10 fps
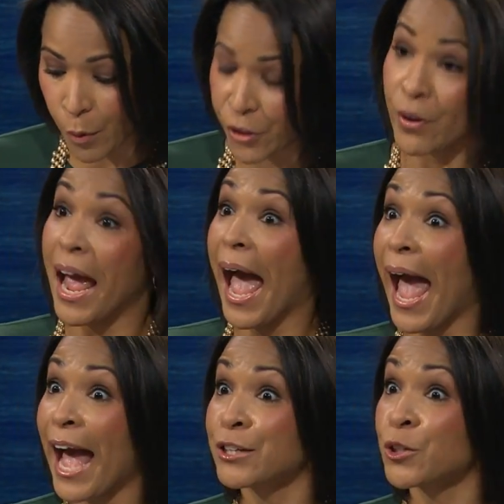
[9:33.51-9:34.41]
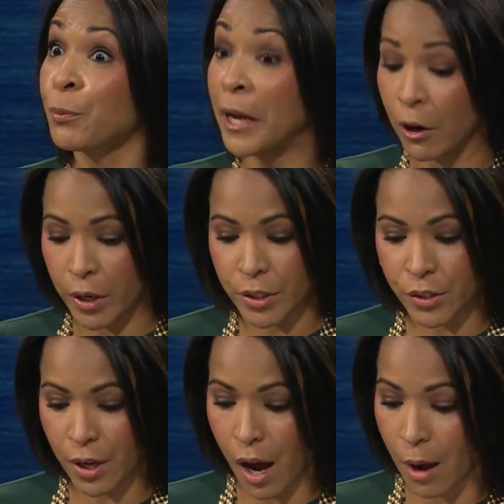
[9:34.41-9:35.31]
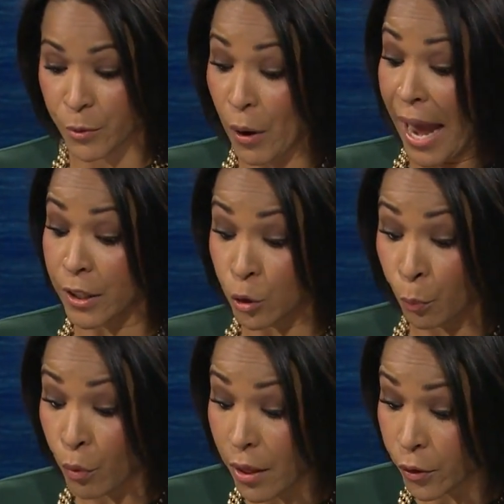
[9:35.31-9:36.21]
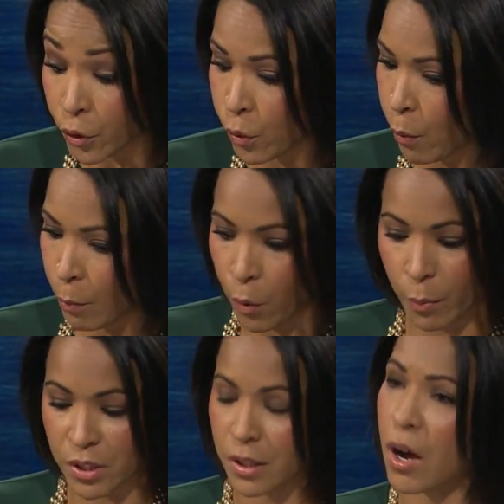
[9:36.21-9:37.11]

Your actor brother, who at one point was on the